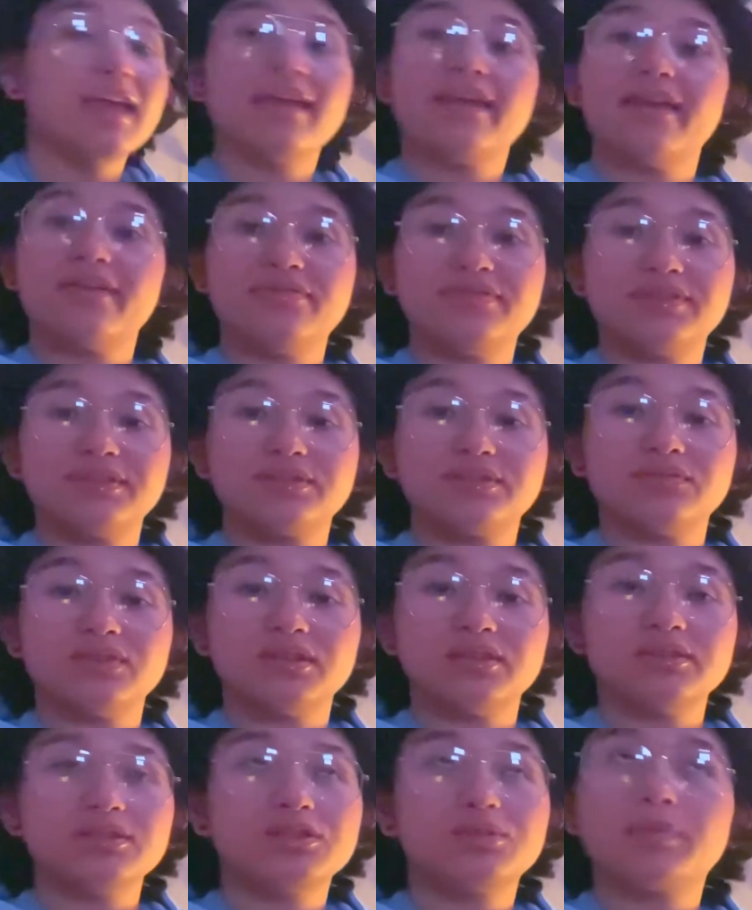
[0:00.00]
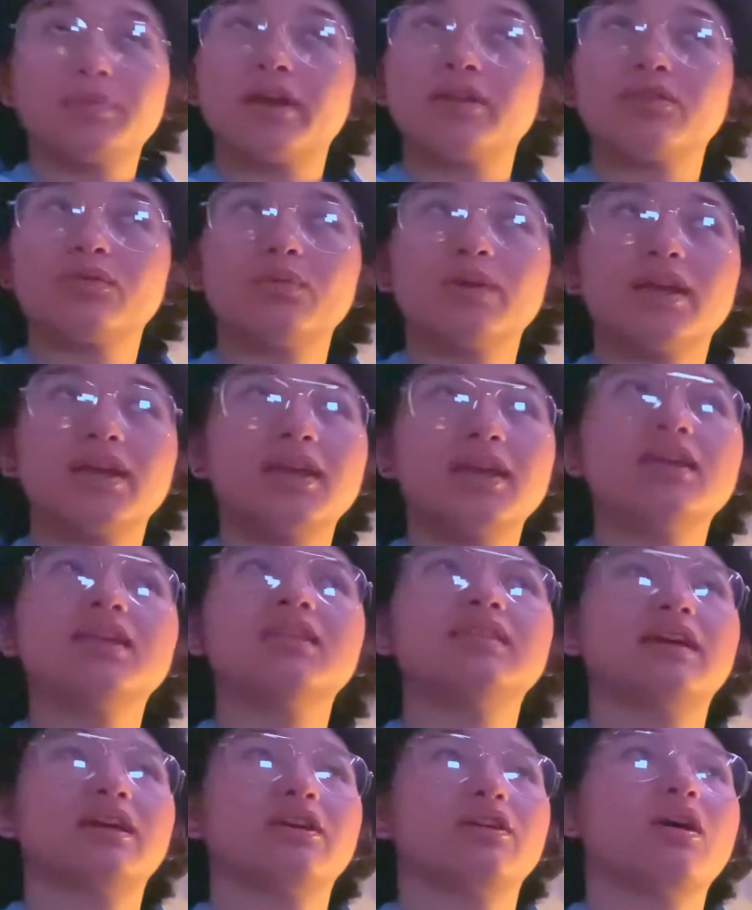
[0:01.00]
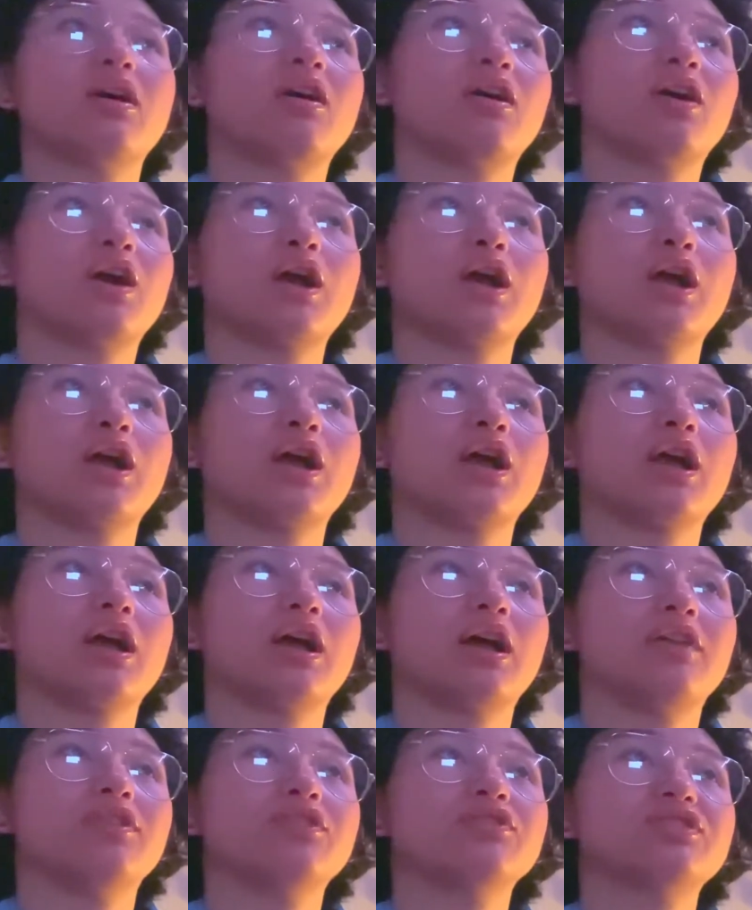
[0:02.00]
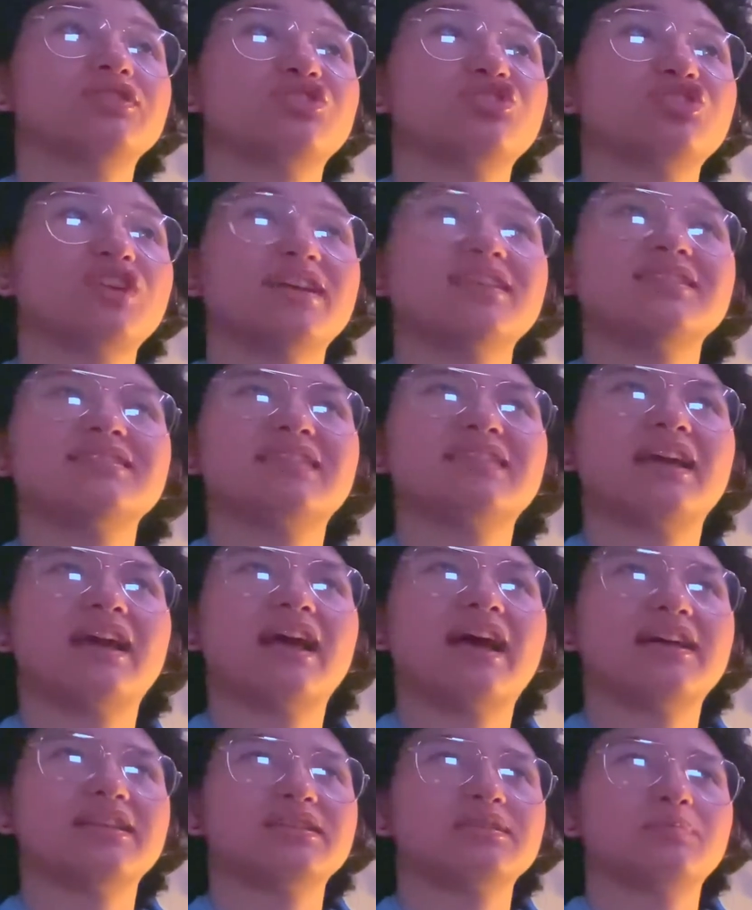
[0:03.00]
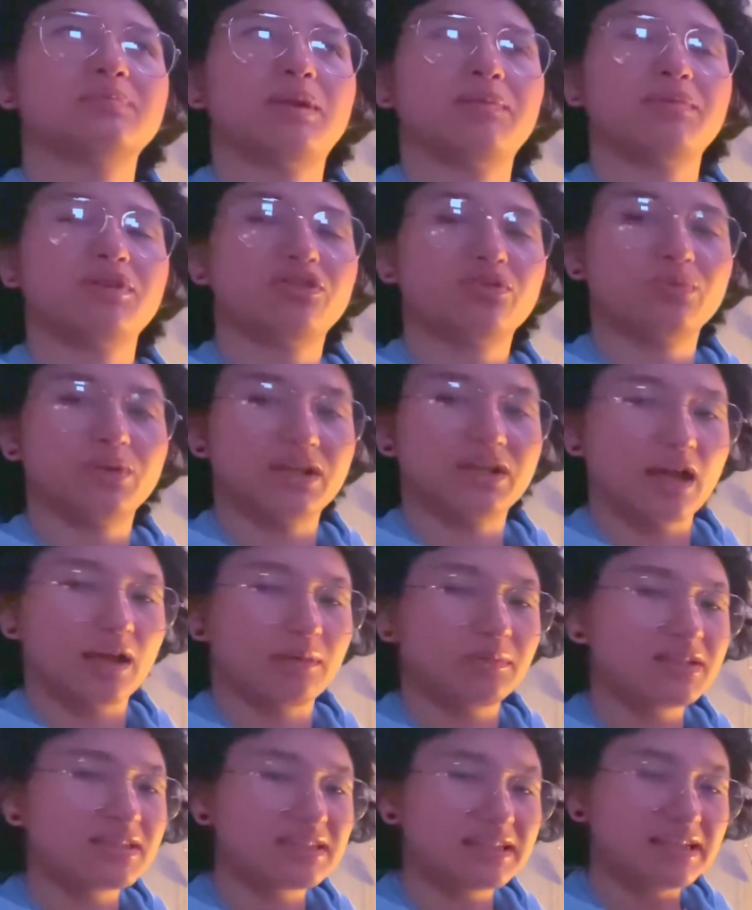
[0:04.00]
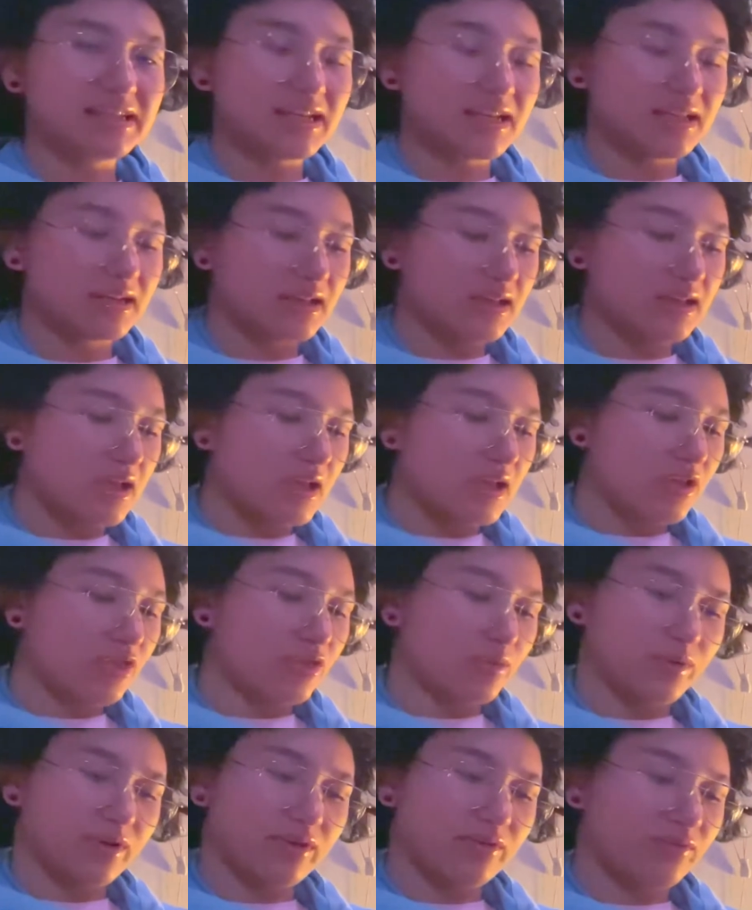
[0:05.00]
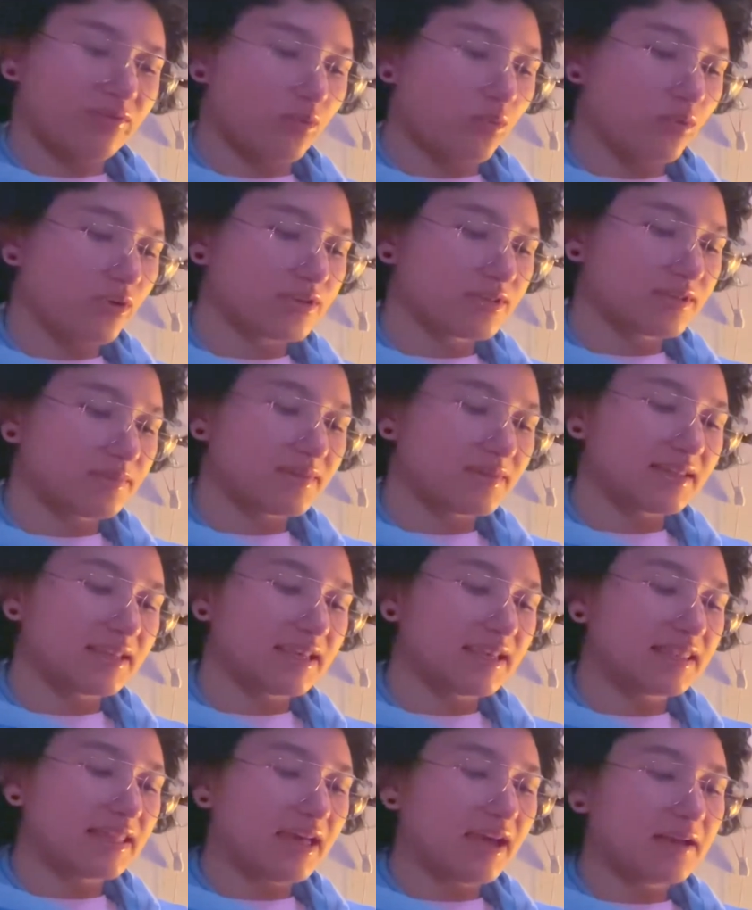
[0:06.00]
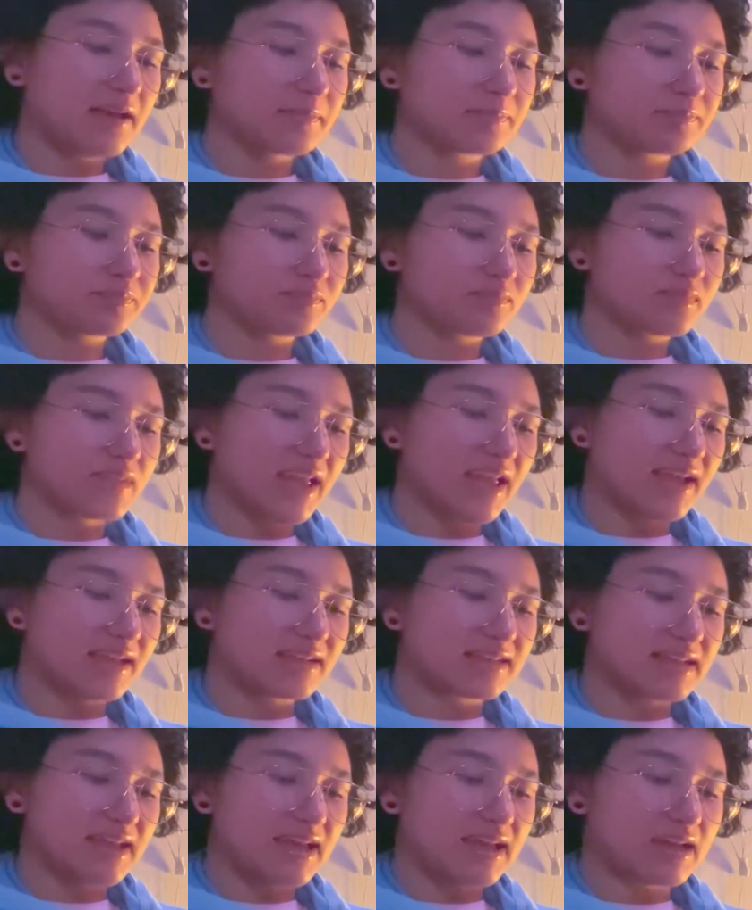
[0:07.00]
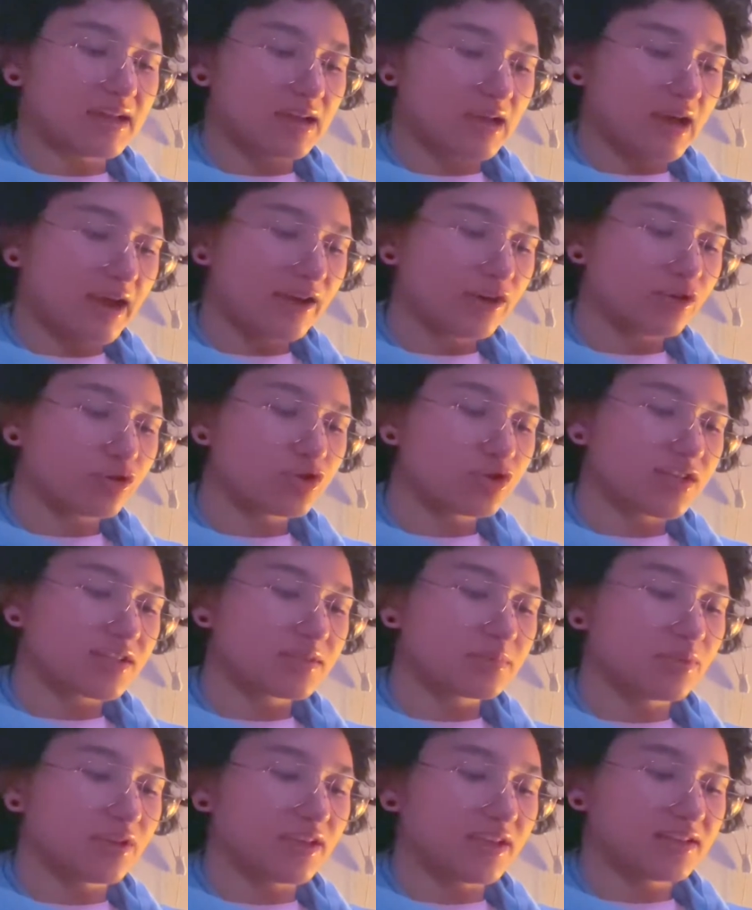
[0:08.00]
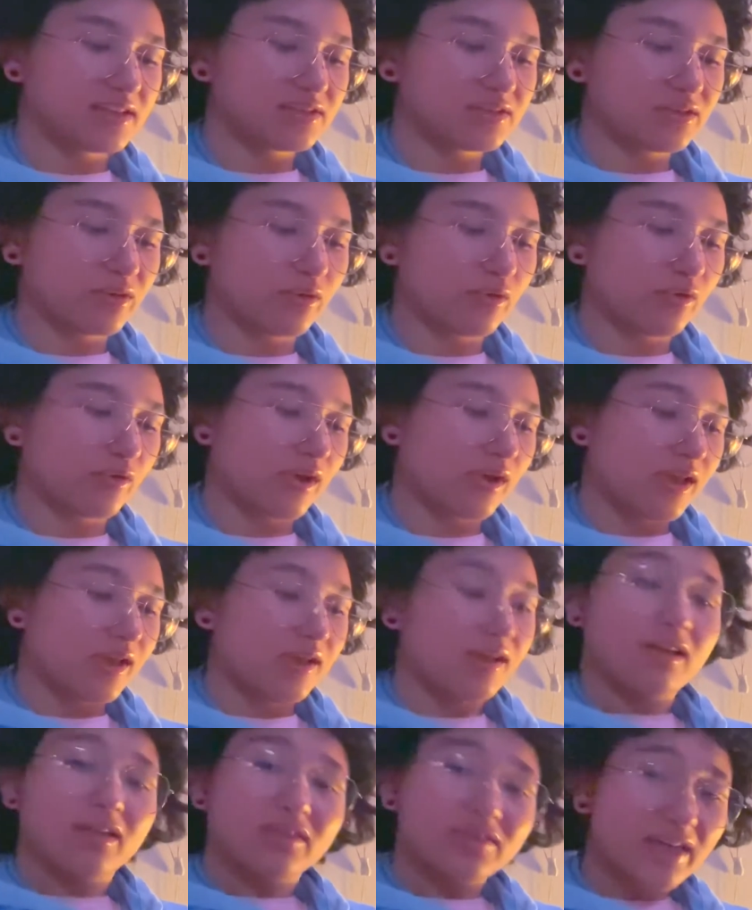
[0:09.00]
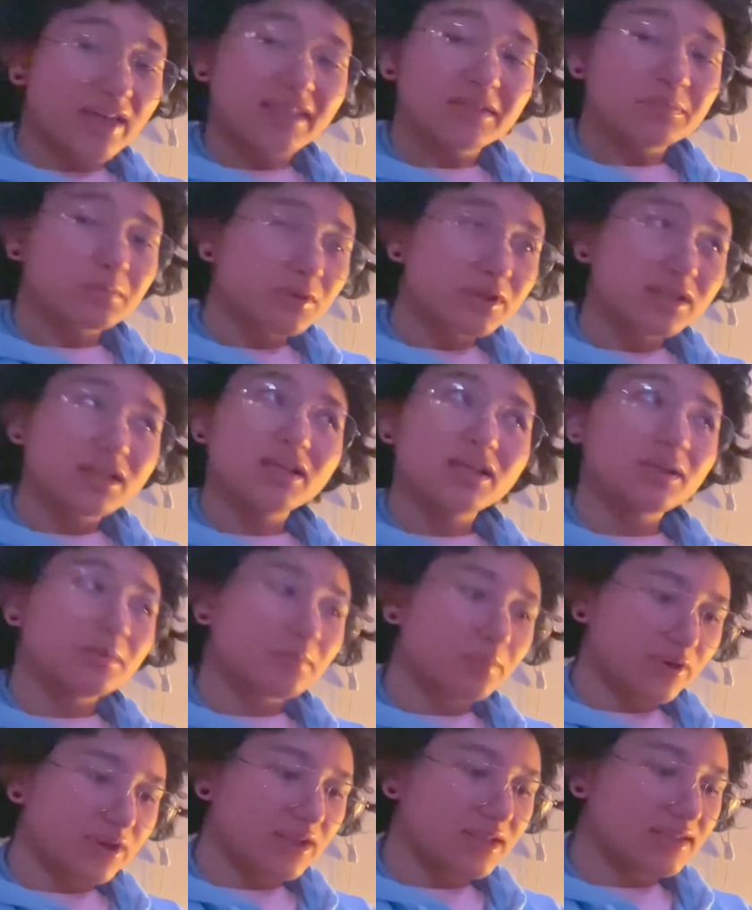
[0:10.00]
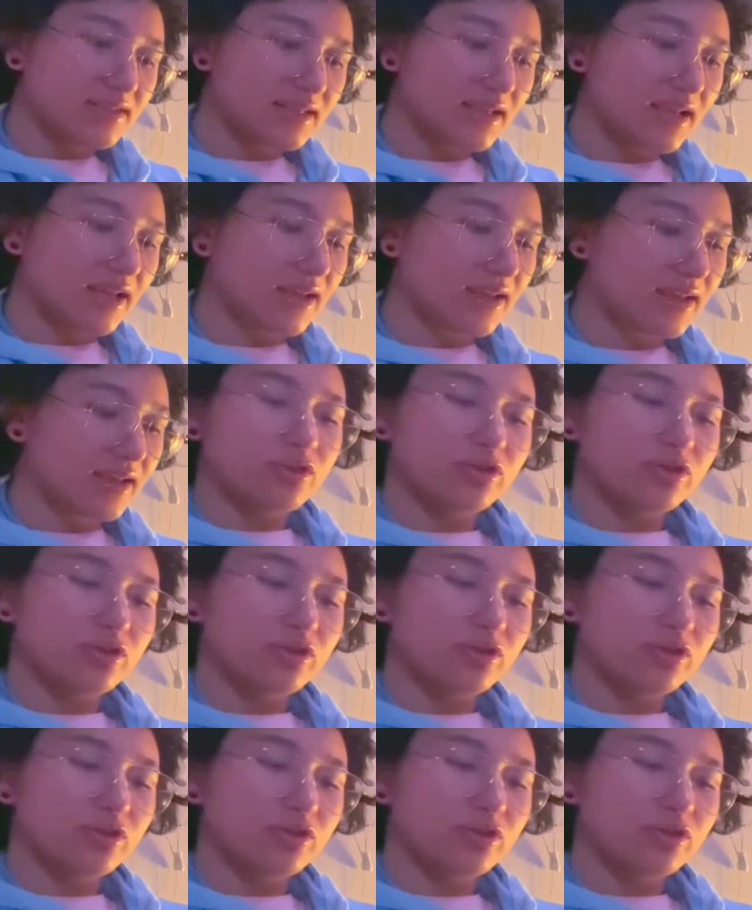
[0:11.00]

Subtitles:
In this village, by the way, there's a chest that has maybe 3 diamonds in it, 3 or 4, something like that, and a iron chest plate, so that's pretty sick.